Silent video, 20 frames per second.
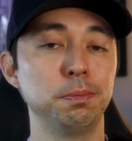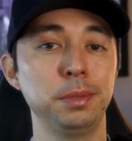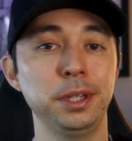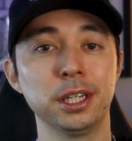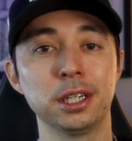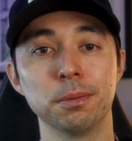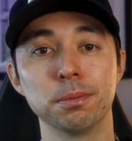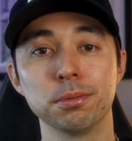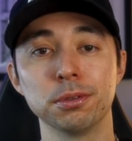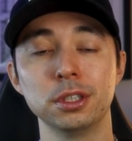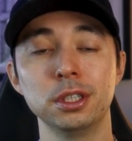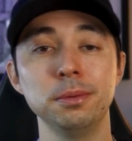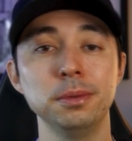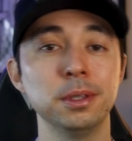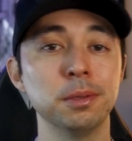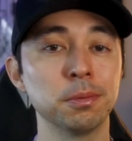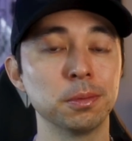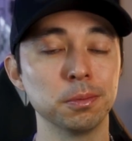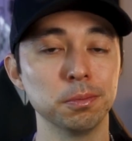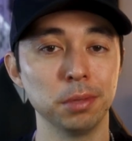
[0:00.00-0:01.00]
pick a
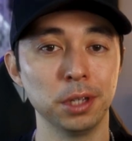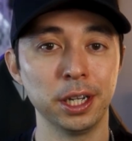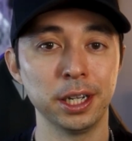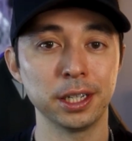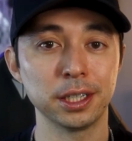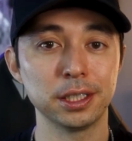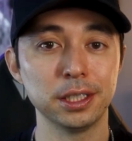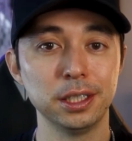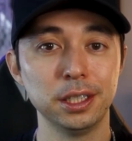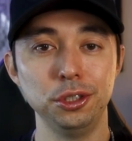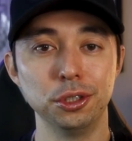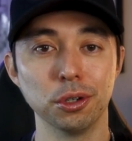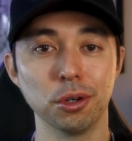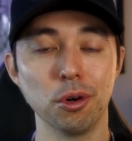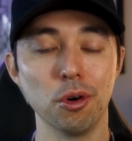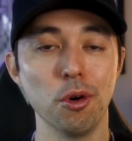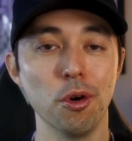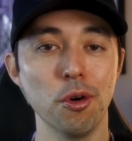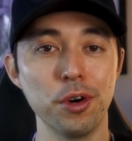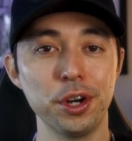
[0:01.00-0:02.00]
premium blank,
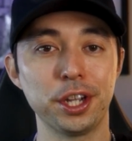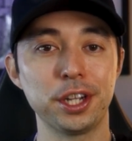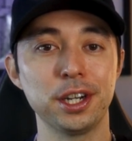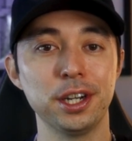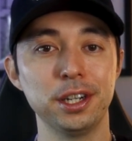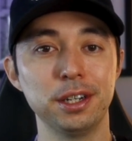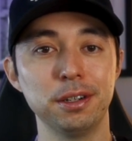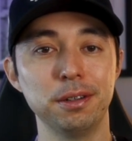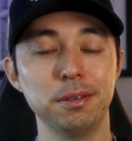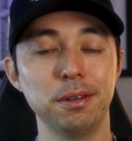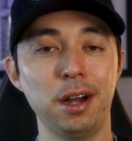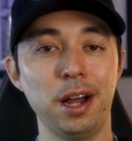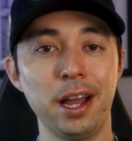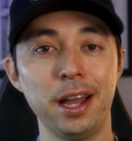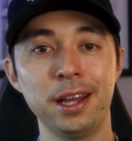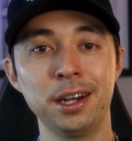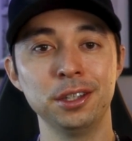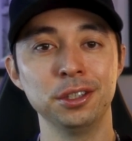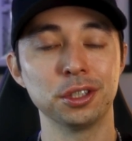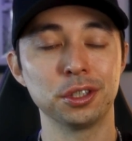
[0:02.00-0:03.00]
you're already kind of
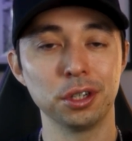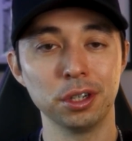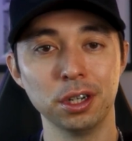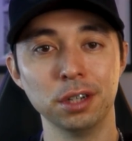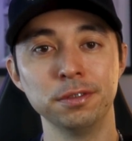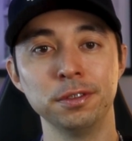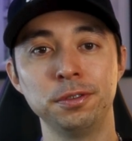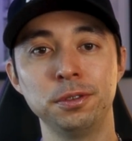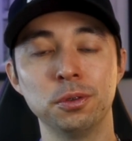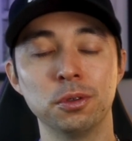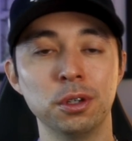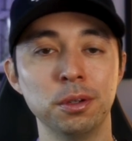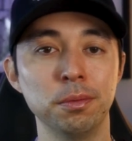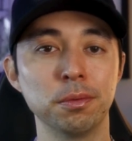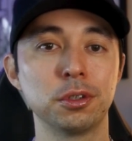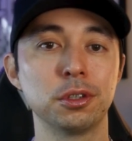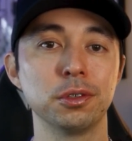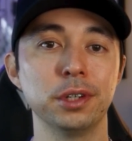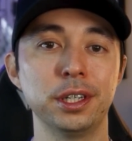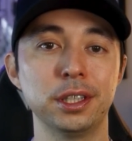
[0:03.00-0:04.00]
ahead of the curve if you want
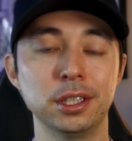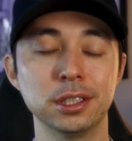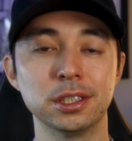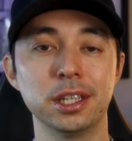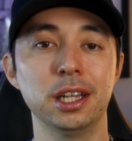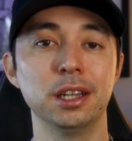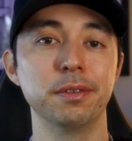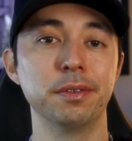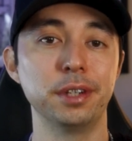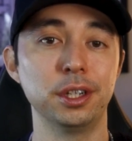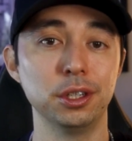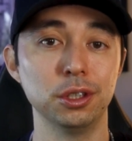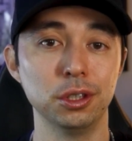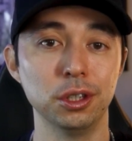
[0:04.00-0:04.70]
to create this elevated